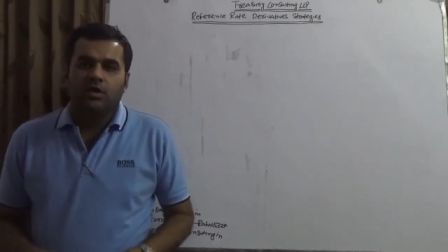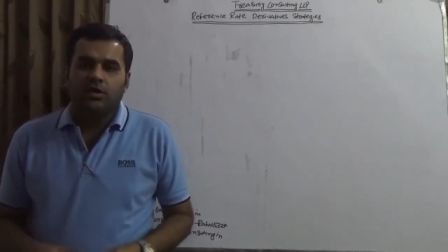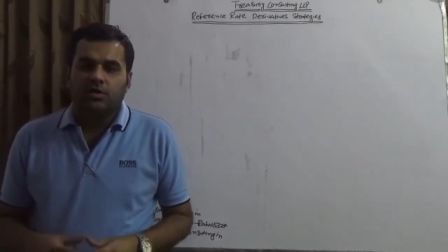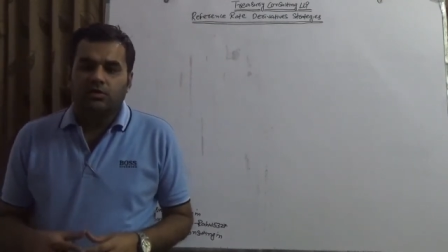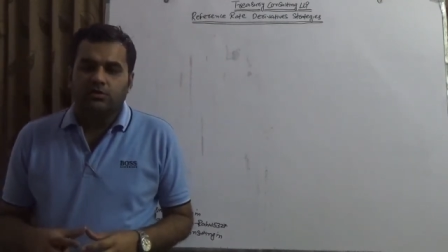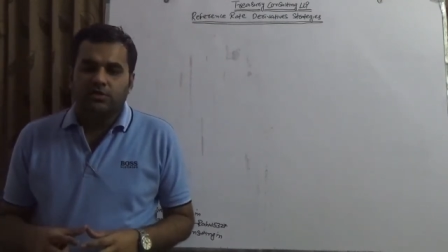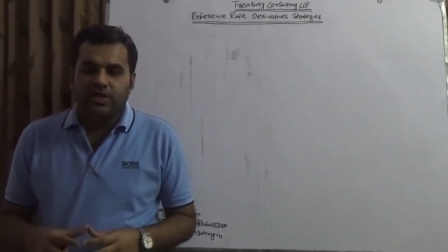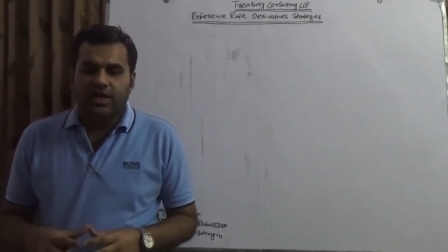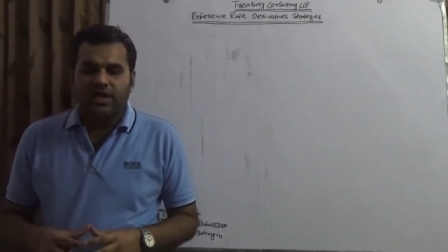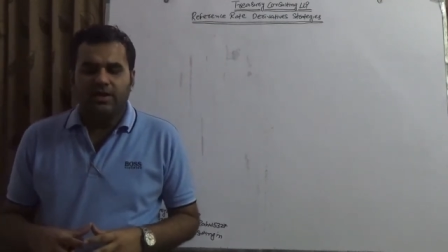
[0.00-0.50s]

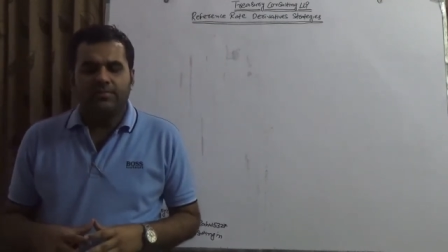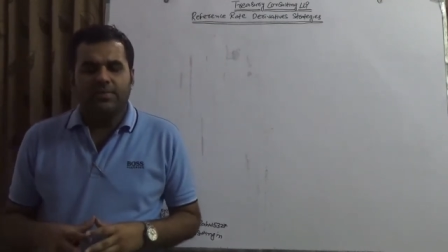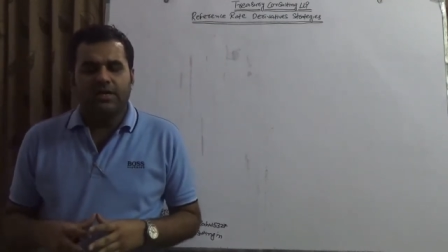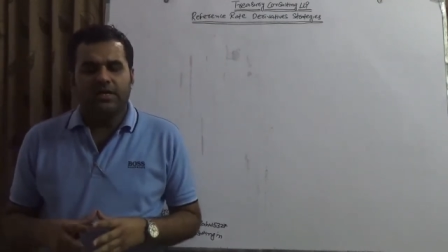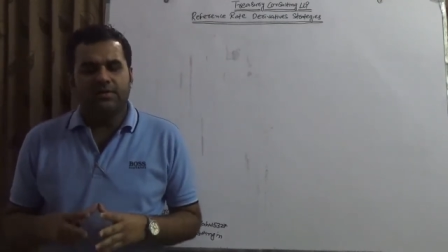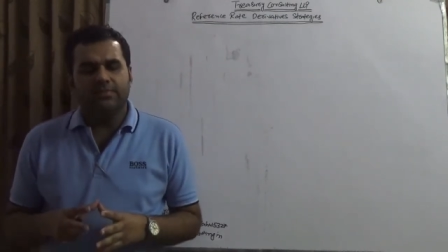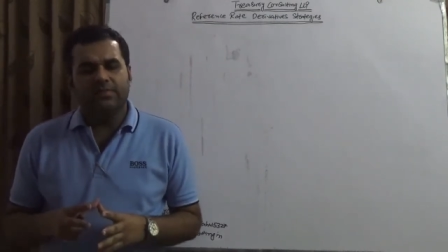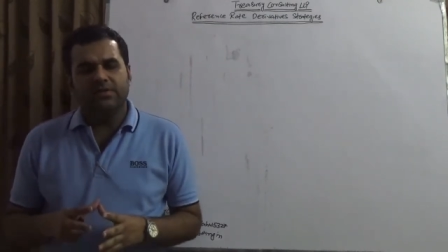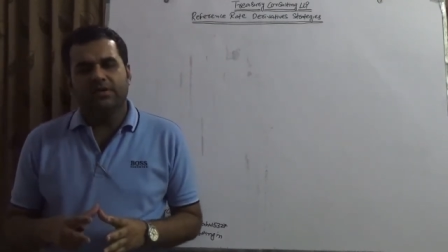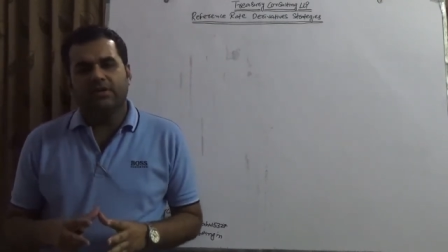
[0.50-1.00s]
There are
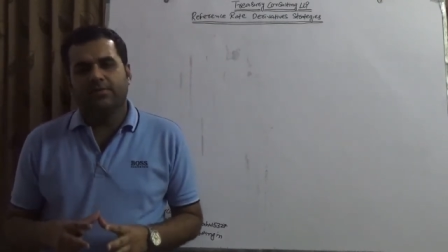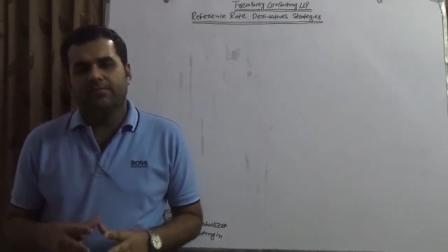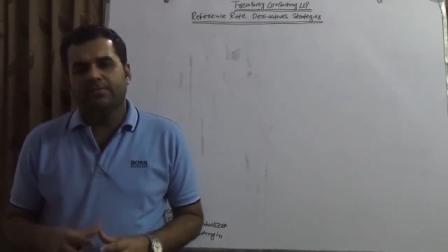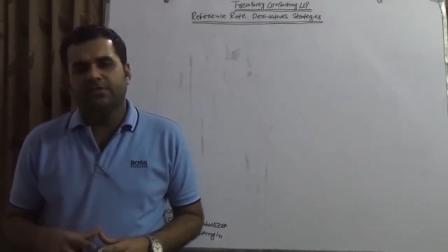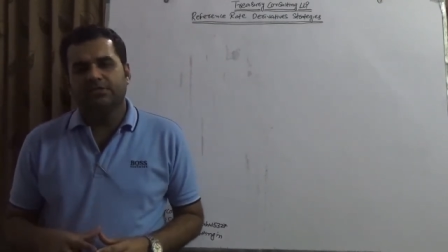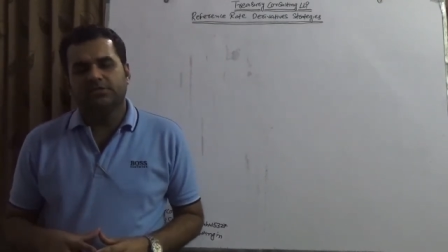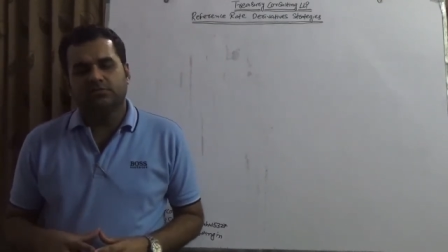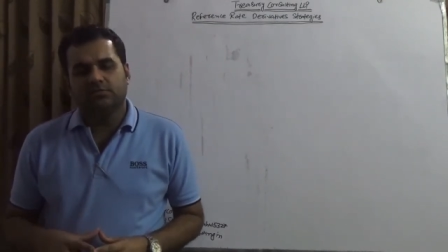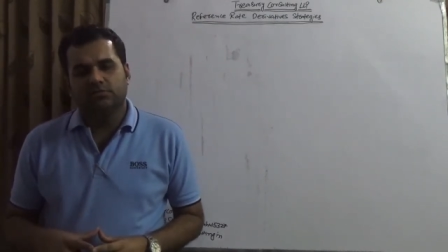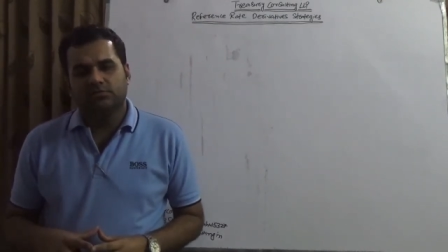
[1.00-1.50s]
multiple
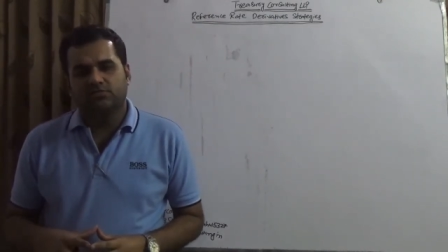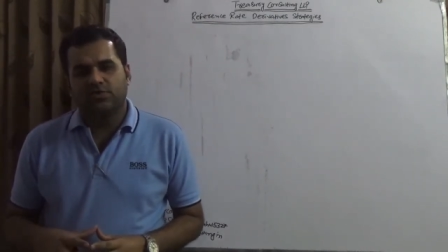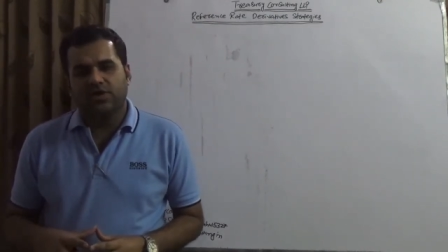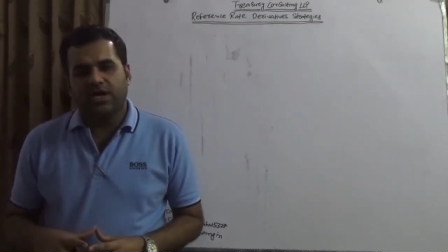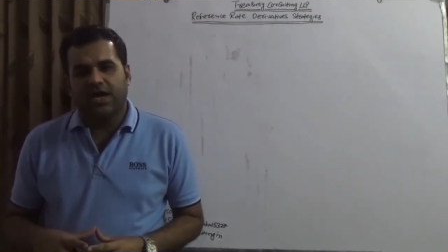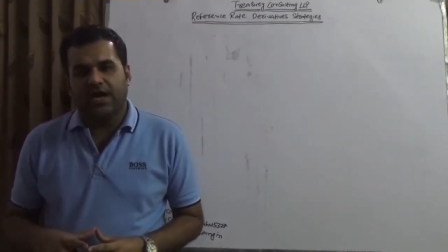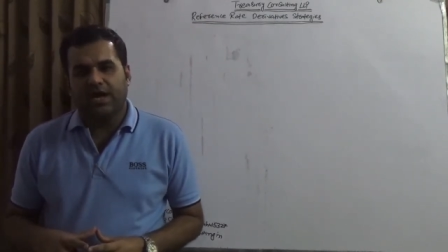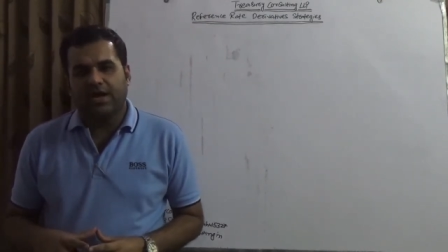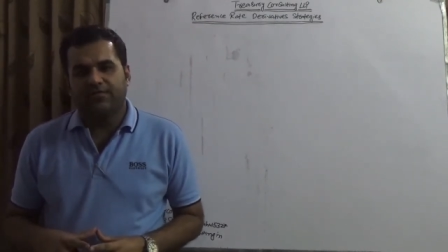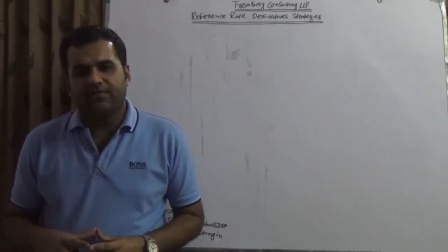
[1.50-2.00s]
companies which we
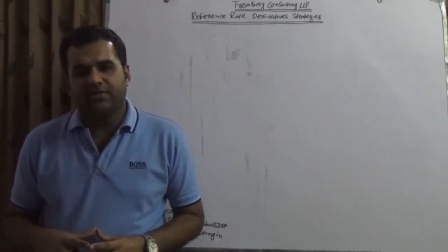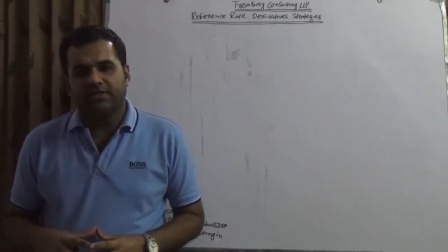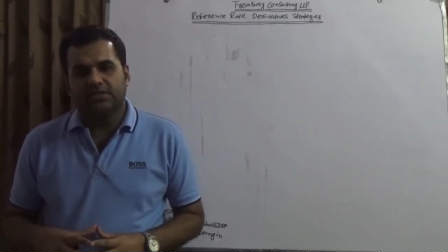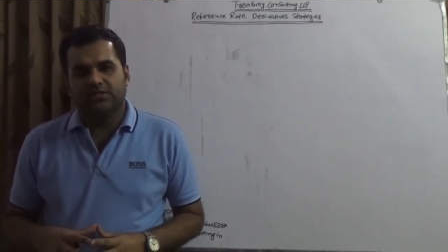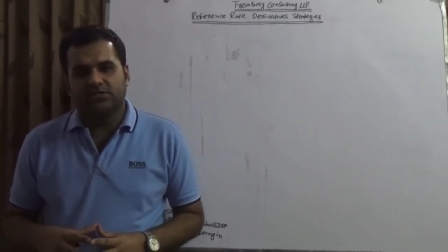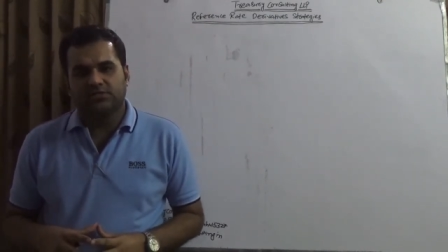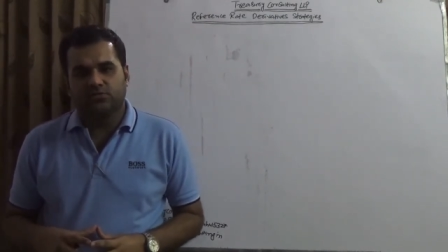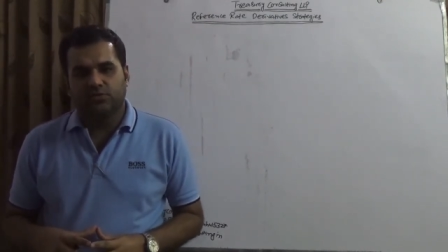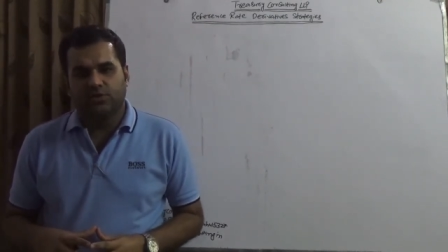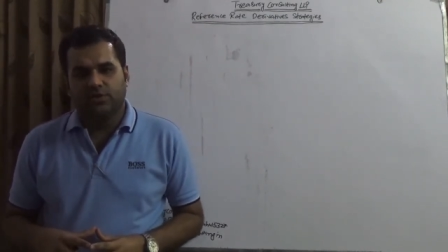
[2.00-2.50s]
have in
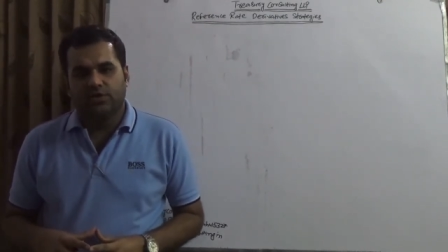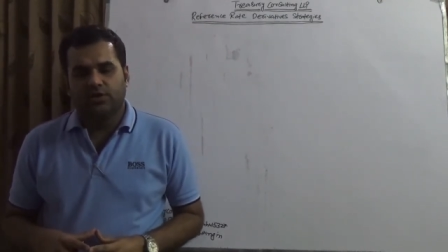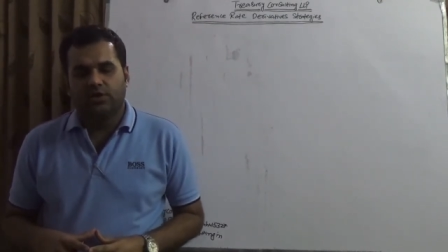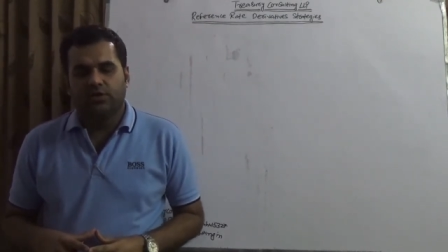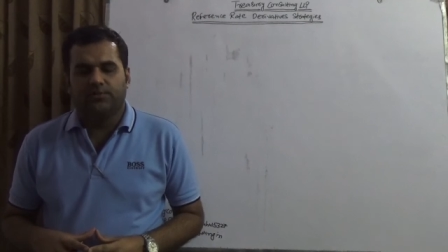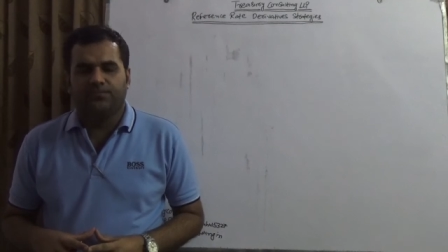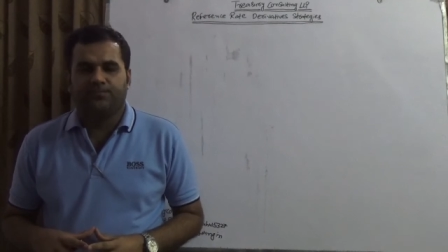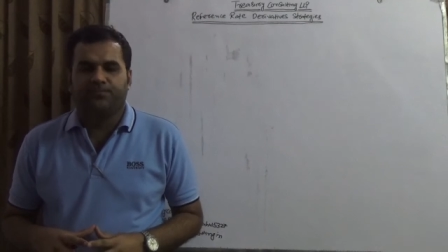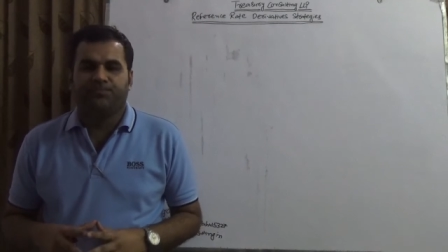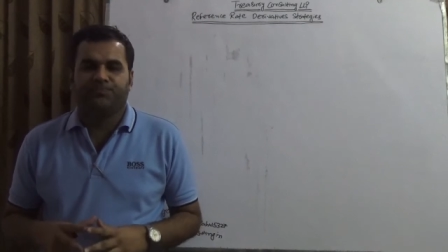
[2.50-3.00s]
this
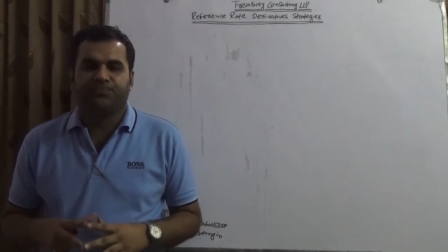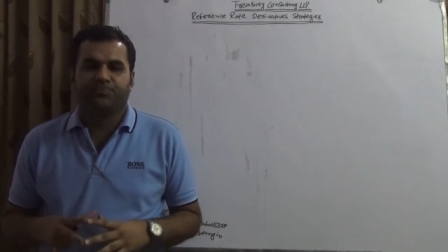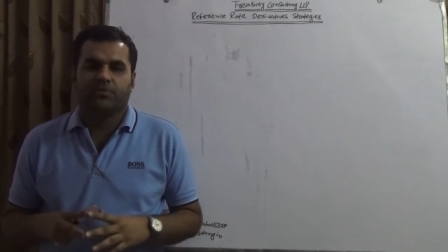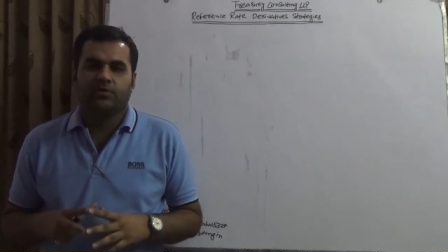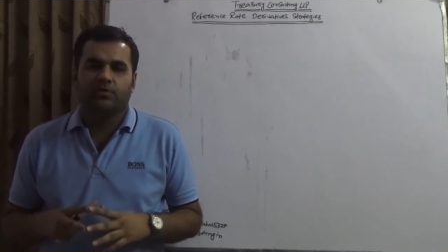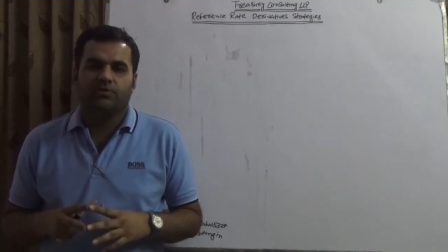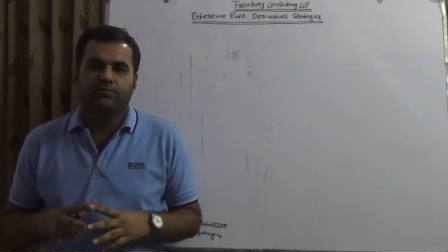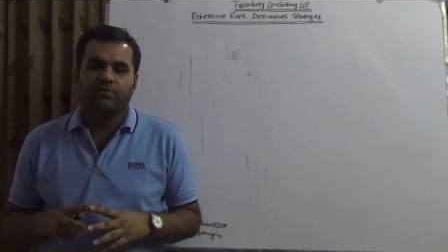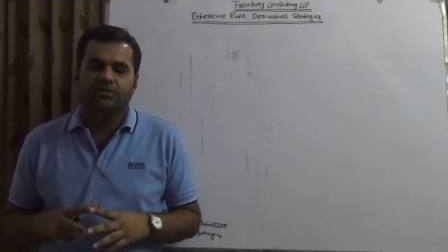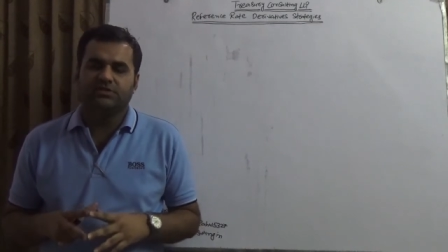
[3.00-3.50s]
world
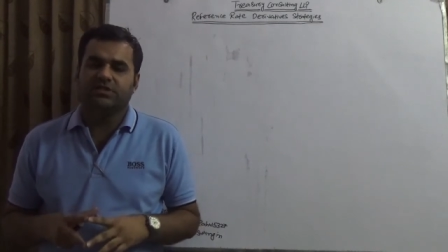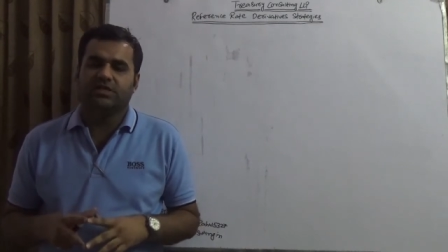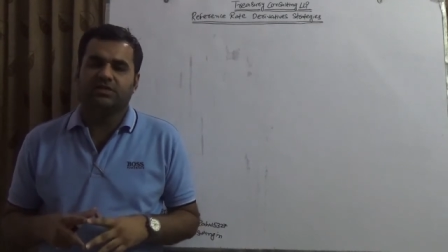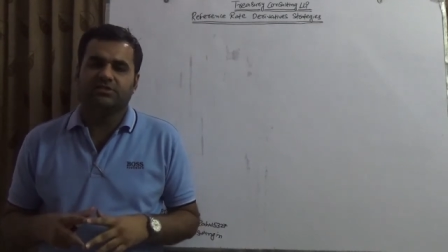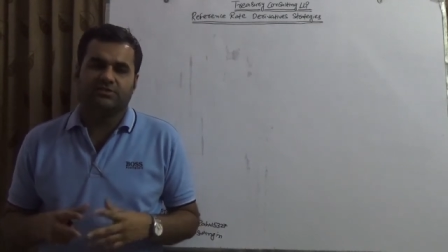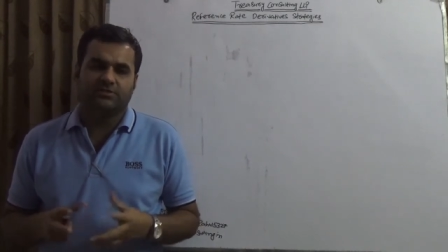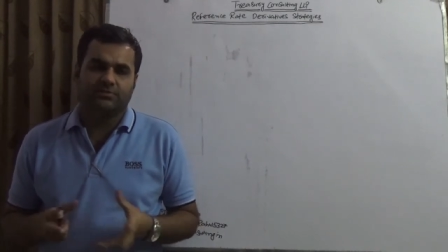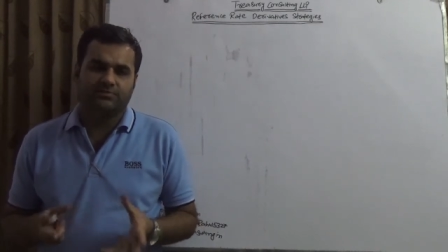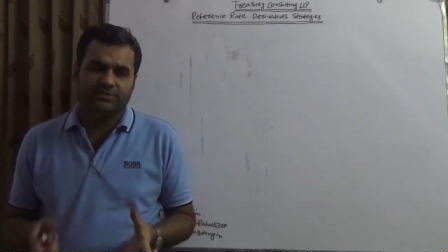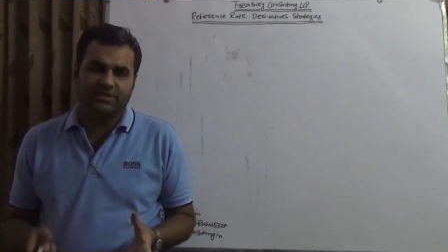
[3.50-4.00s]
which are
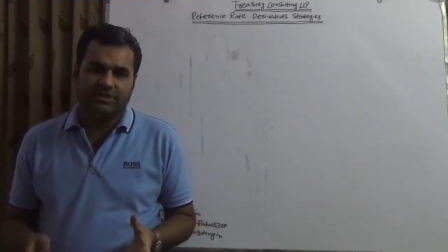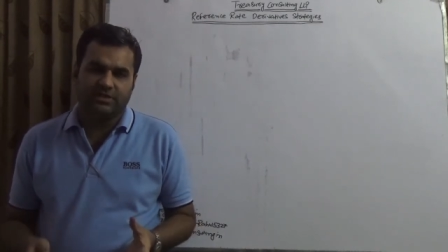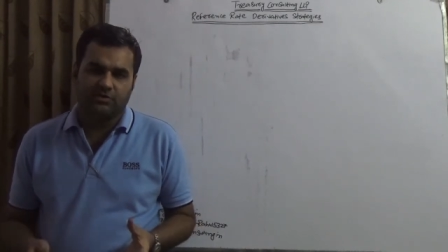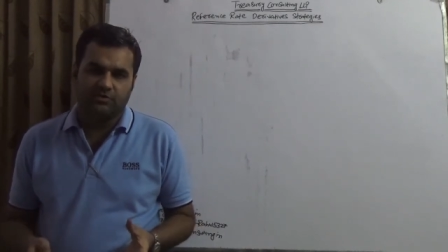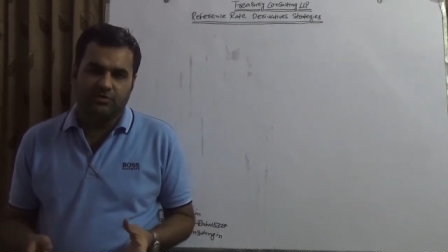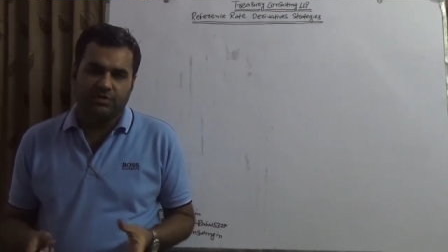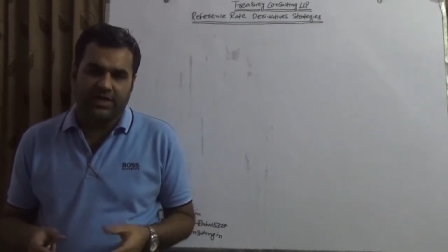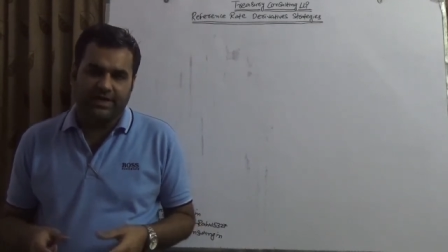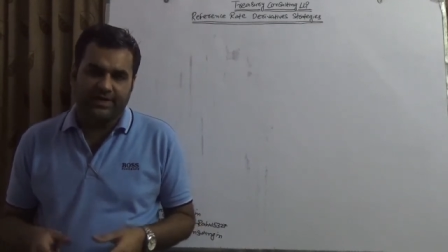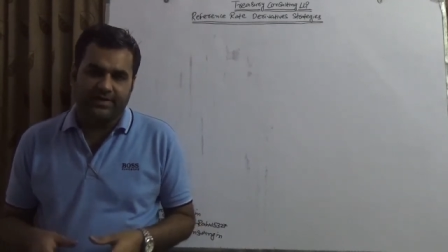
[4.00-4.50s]
subject
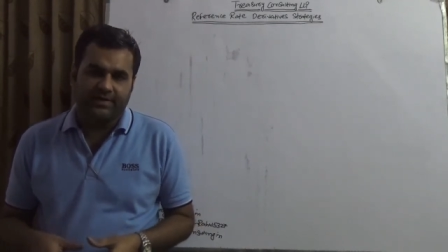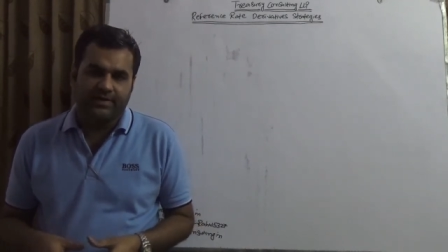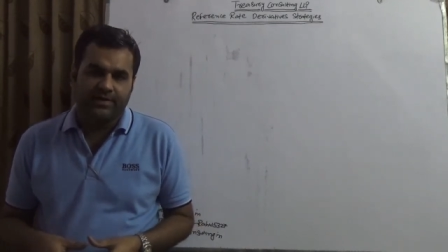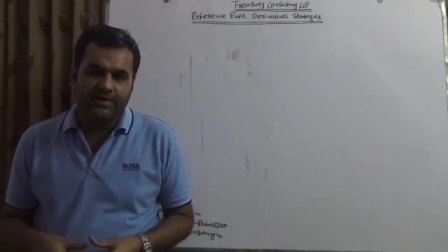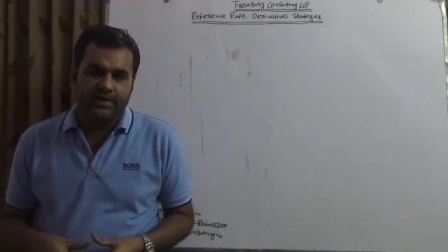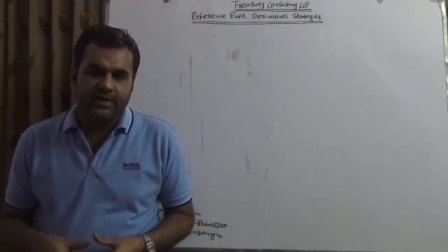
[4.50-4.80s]
to that.